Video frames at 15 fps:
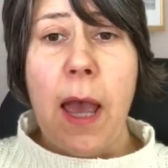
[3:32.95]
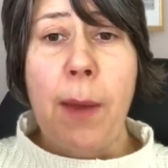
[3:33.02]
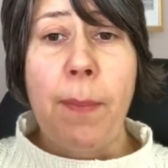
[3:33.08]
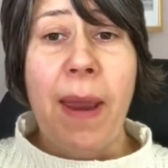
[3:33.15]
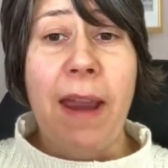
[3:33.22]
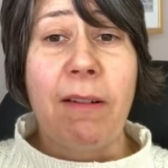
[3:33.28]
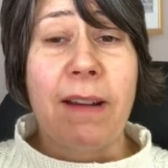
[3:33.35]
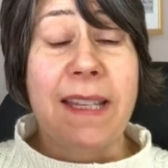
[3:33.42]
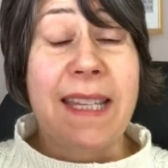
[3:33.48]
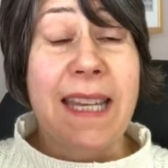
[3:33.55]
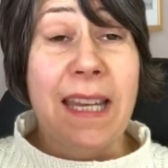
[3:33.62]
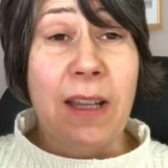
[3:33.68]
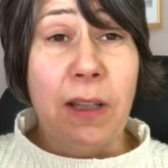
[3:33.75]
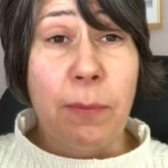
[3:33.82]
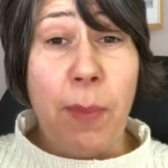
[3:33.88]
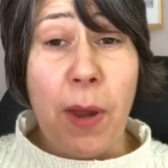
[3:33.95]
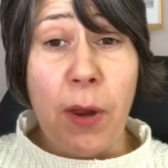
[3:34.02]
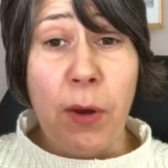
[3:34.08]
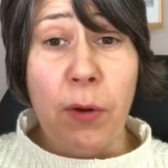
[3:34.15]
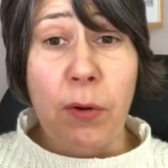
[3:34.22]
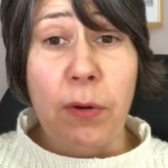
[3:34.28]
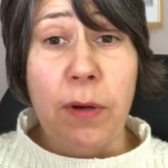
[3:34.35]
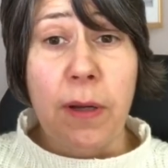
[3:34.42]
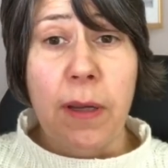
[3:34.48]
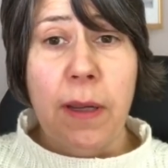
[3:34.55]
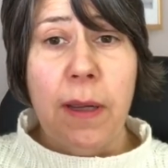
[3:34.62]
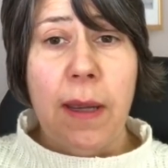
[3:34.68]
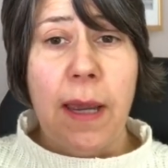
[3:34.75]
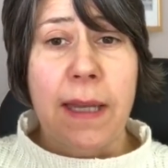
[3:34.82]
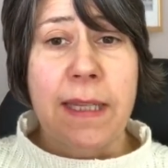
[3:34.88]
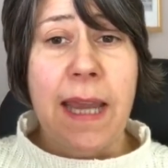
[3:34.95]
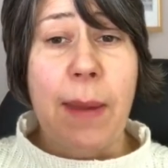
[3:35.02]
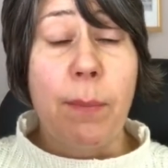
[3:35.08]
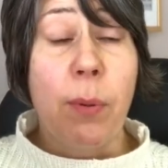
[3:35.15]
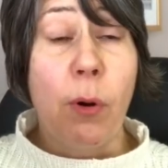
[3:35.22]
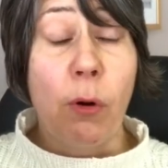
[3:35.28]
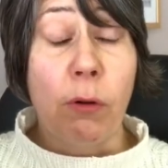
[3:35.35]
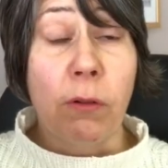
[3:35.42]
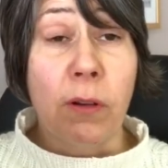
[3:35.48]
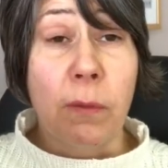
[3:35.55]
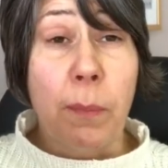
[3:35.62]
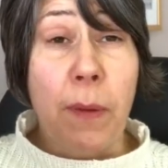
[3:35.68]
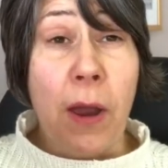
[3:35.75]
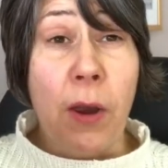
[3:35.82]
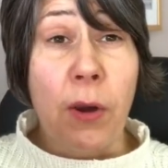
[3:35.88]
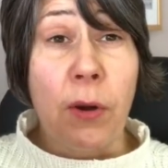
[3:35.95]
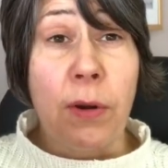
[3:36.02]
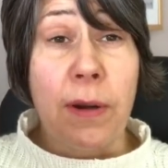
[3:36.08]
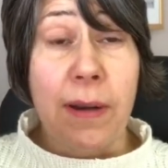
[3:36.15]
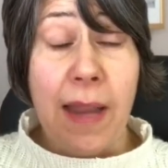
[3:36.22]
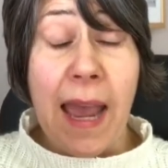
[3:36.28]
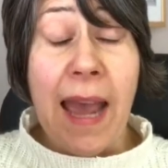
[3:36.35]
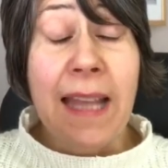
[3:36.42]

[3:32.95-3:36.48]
a parietal bone, a temporal bone,